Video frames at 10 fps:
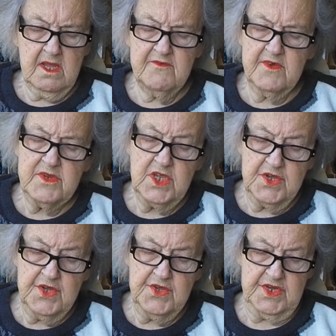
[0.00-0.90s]
A very
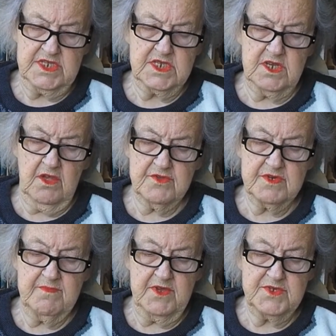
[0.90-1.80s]
earnest lot,
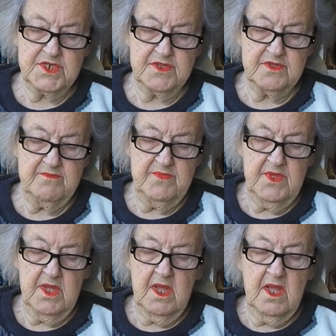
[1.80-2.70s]
most of them.
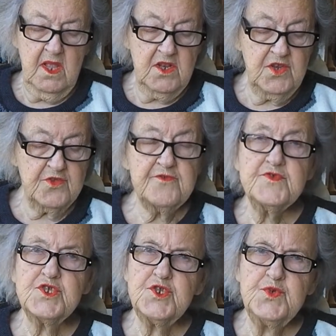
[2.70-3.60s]
A lot
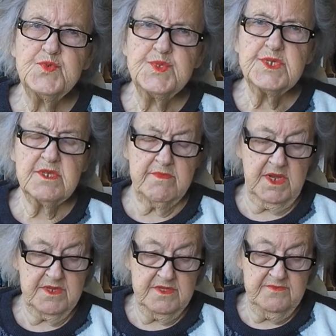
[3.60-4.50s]
of students
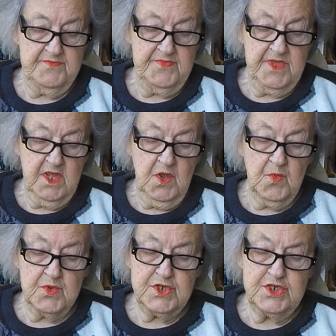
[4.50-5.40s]
among them,
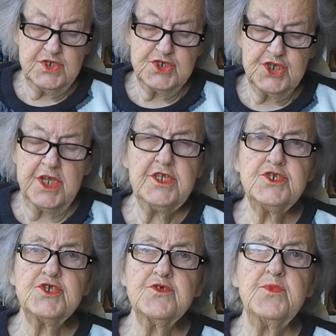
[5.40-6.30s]
wanting to
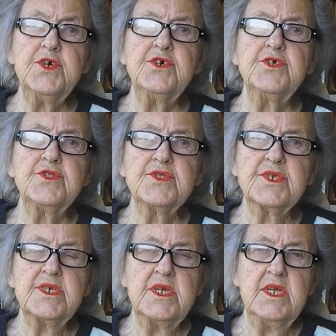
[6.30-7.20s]
change the world.